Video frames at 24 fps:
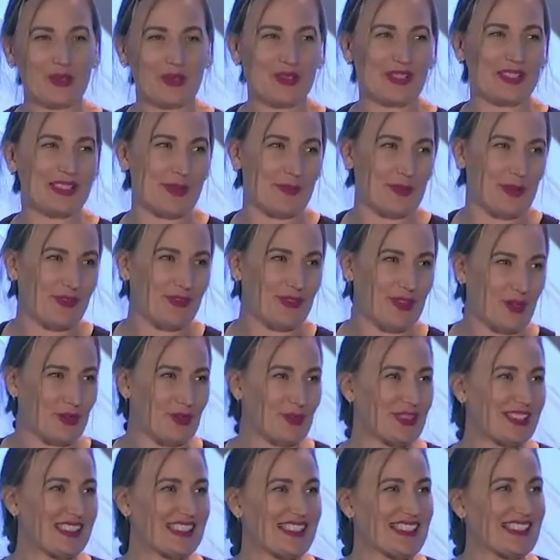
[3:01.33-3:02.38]
through some of
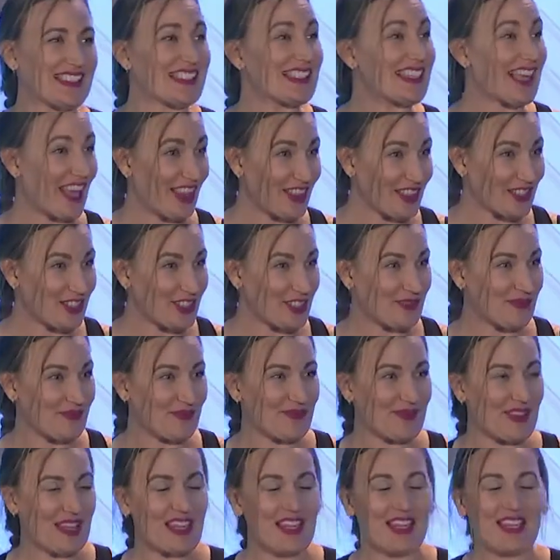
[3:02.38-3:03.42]
those together.
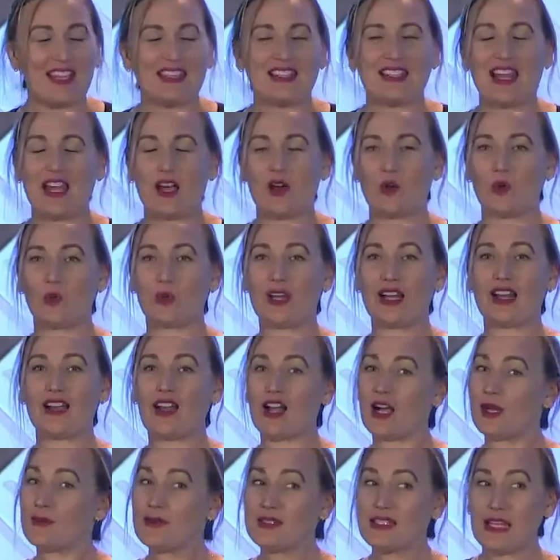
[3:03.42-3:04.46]
Now, when it
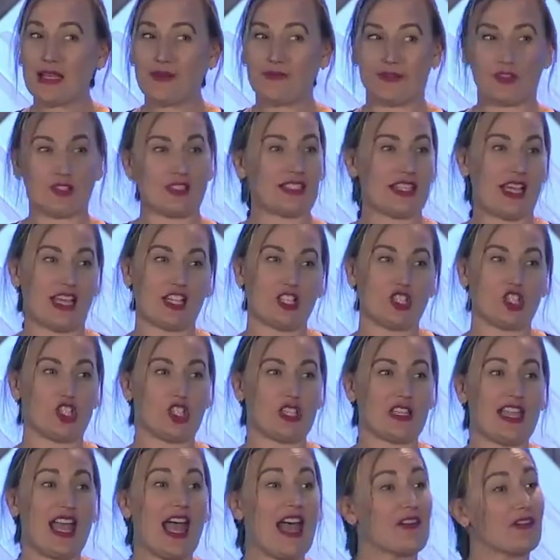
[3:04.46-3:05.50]
comes time for Tai
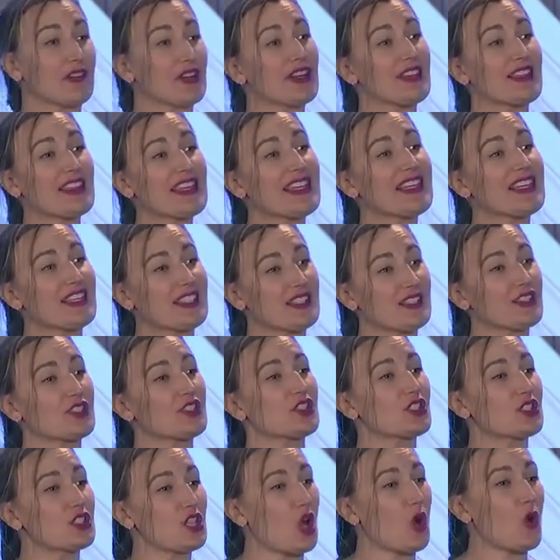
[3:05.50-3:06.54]
Chi, everything is
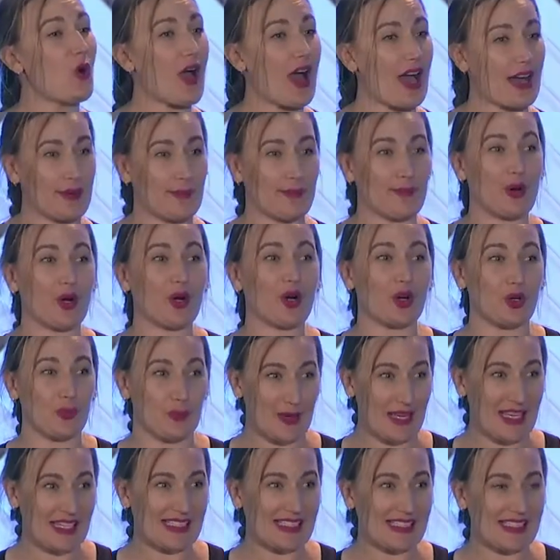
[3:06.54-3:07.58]
slow on
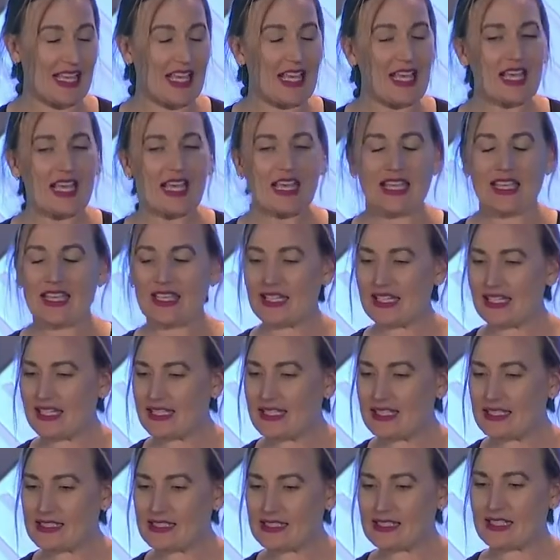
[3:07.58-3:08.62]
purpose. It
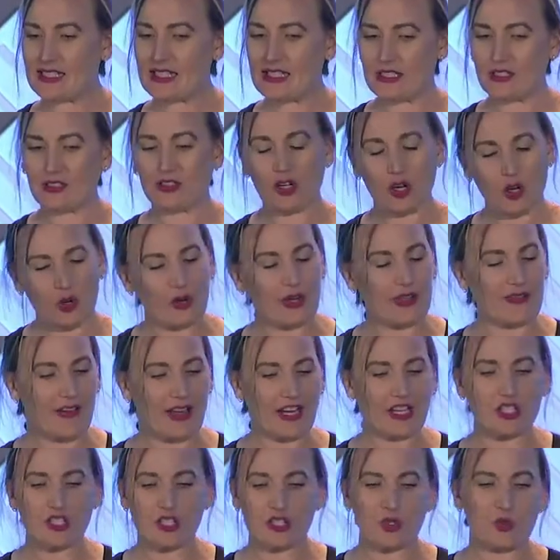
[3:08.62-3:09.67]
is, if
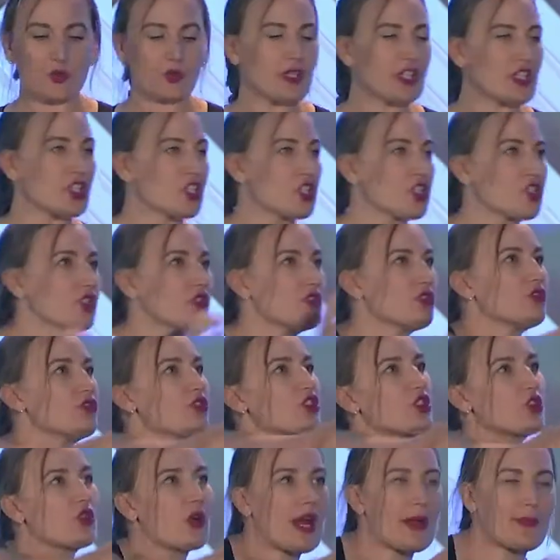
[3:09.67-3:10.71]
I just reach
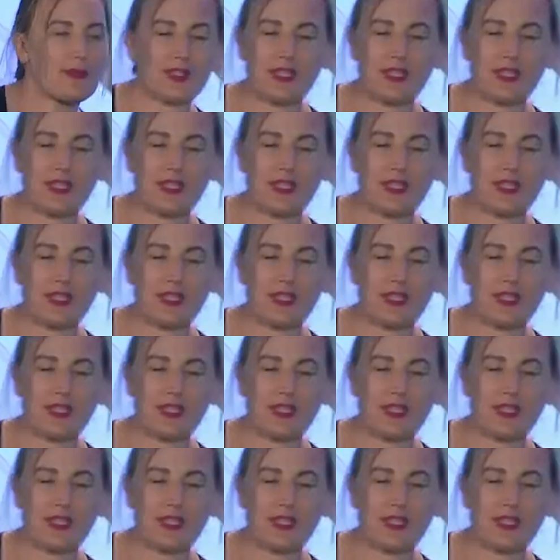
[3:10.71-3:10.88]
to grab